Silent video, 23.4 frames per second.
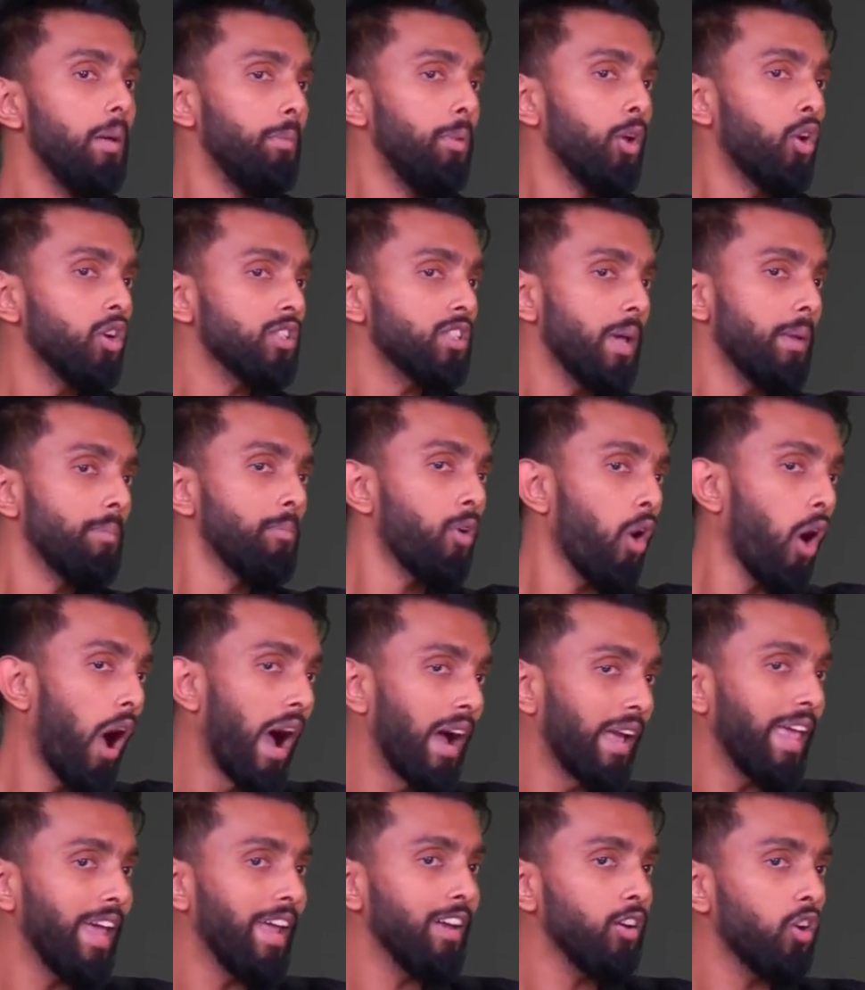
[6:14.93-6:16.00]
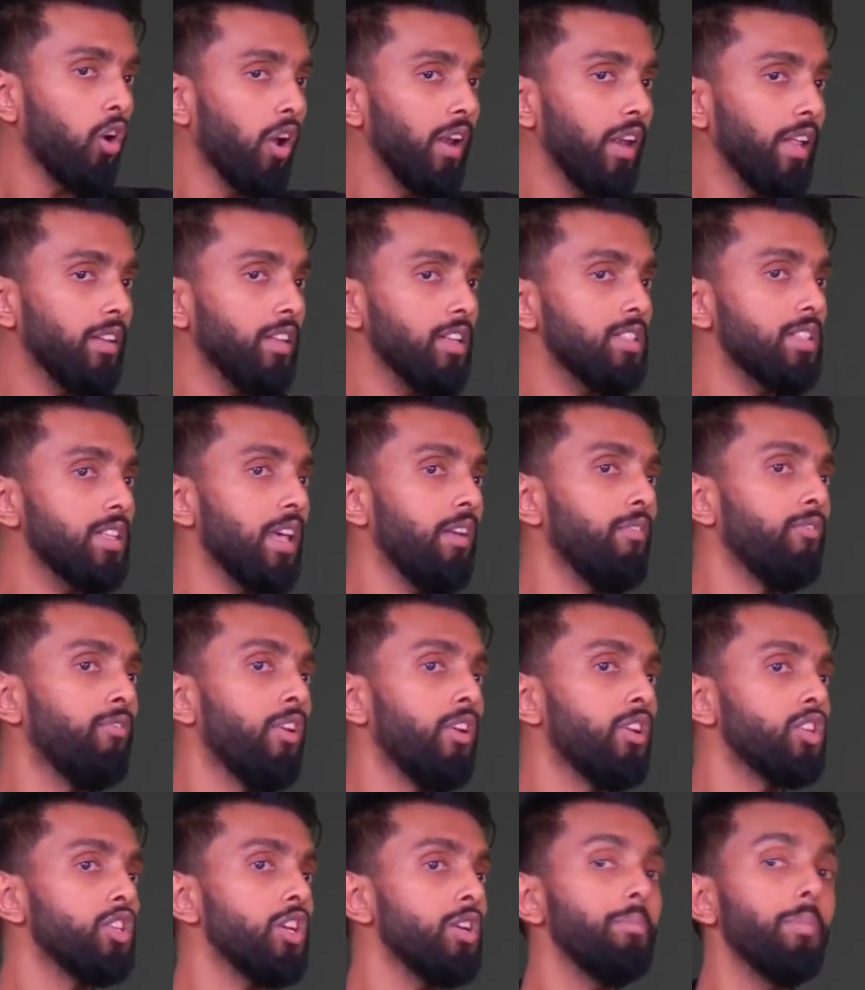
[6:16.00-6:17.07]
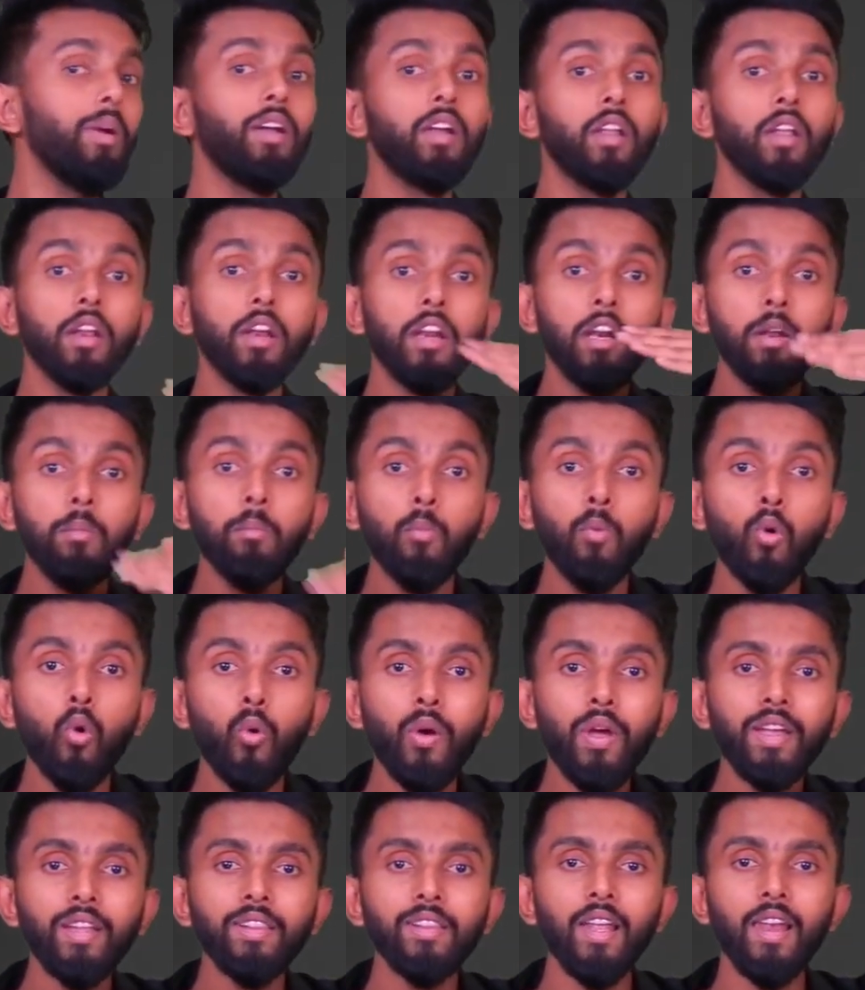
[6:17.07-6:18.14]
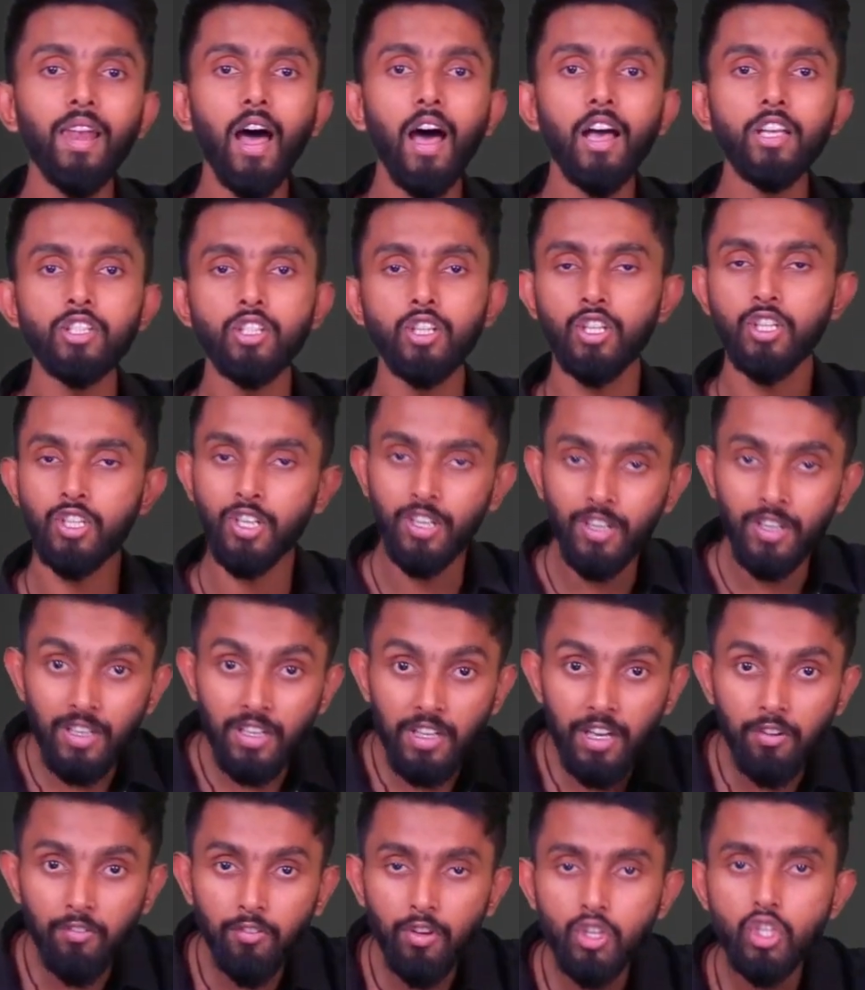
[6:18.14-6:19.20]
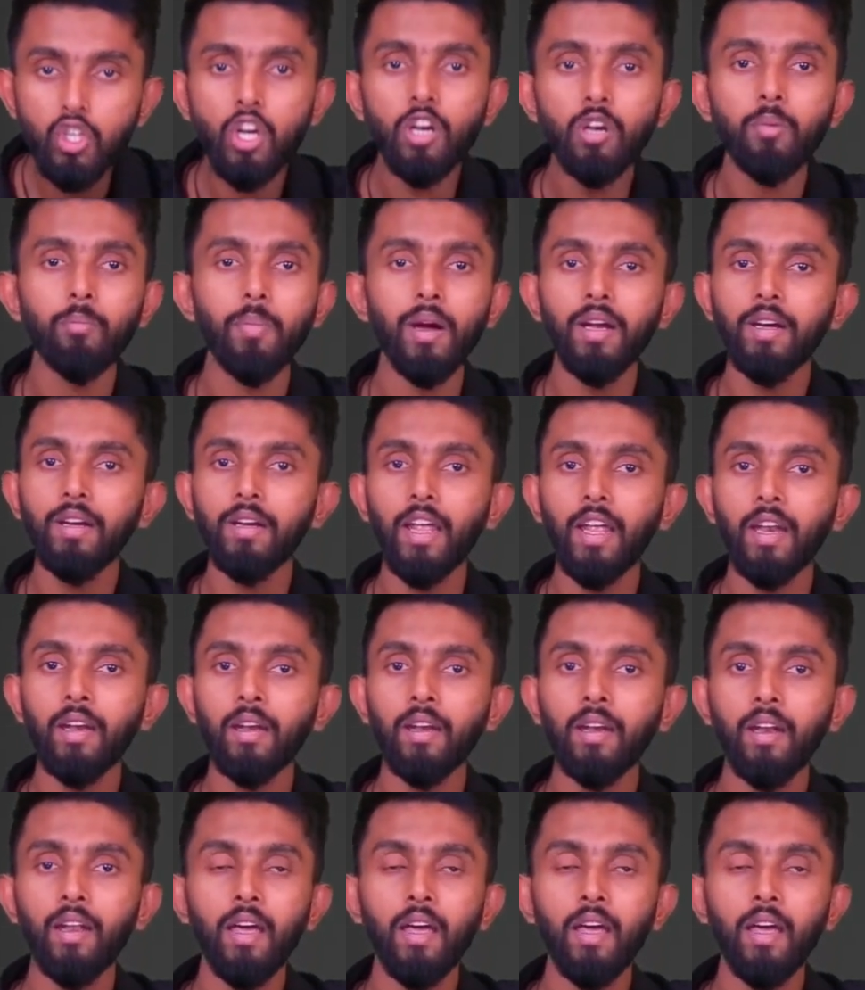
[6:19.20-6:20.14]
Because I am again calling the same function but removing the last digit, division by 10.